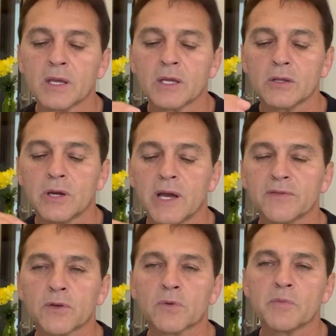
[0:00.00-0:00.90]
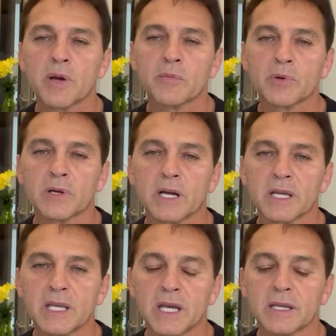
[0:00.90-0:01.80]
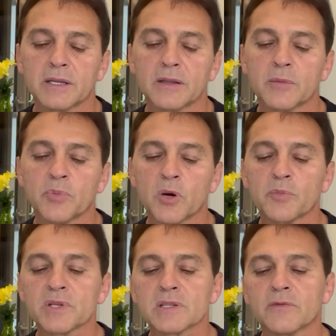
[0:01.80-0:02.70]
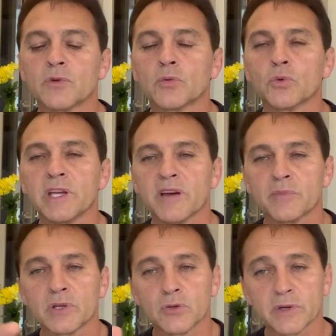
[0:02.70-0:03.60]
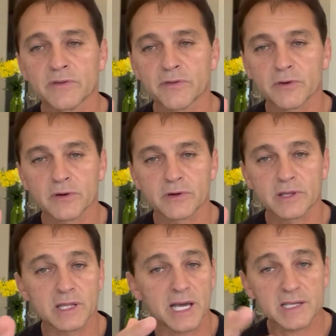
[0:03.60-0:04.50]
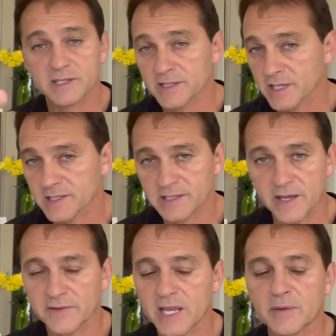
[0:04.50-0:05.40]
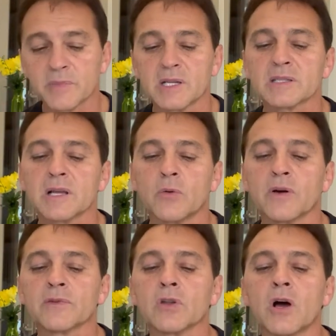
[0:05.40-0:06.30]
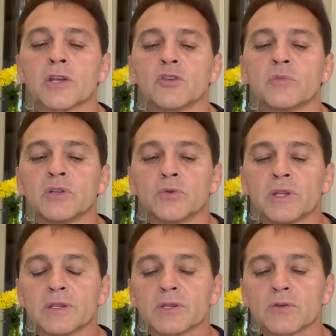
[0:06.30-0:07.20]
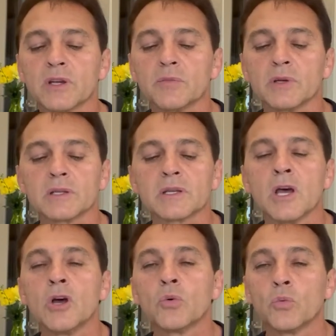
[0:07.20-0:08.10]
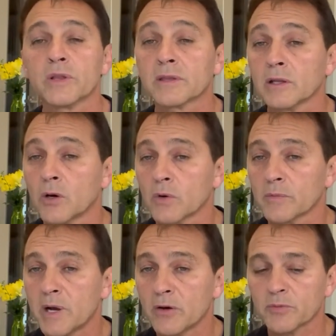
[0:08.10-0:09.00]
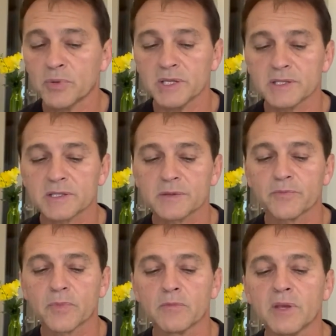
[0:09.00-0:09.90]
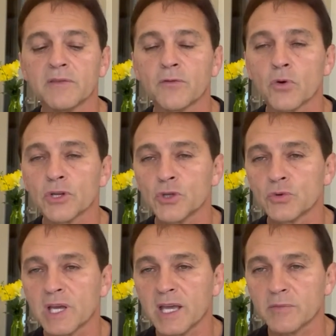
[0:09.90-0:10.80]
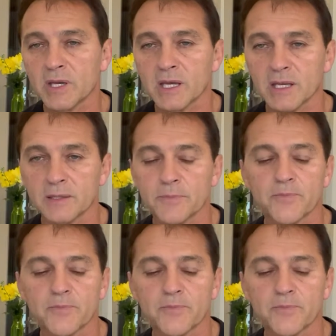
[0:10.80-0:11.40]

You have to remember, again, the purpose of what we have been doing for the last 6, 7, 8 months, however long you've been doing this treatment with the lower mouthpiece. Before you came in,